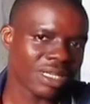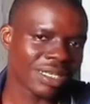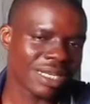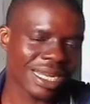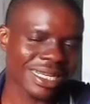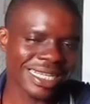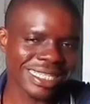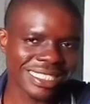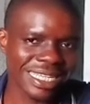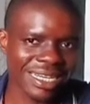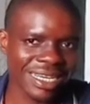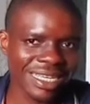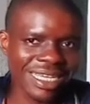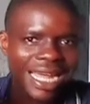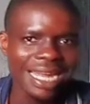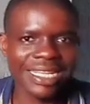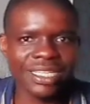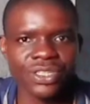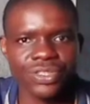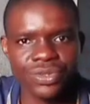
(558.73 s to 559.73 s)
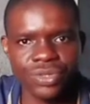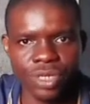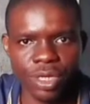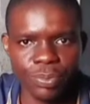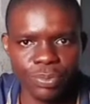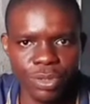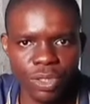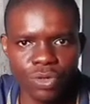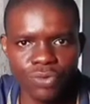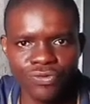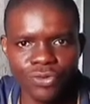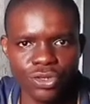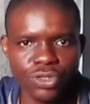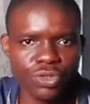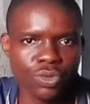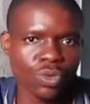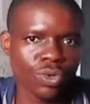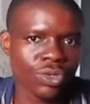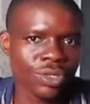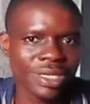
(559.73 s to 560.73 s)
now there's a link at the description below for you
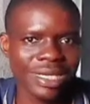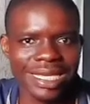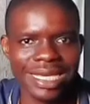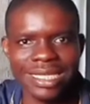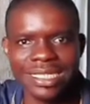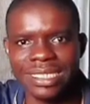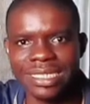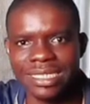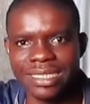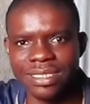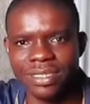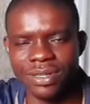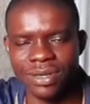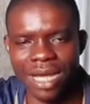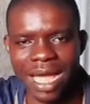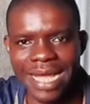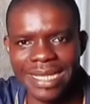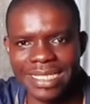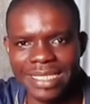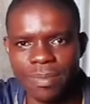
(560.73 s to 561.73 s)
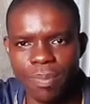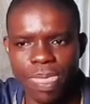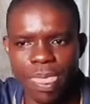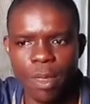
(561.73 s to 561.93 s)
to go get it, right?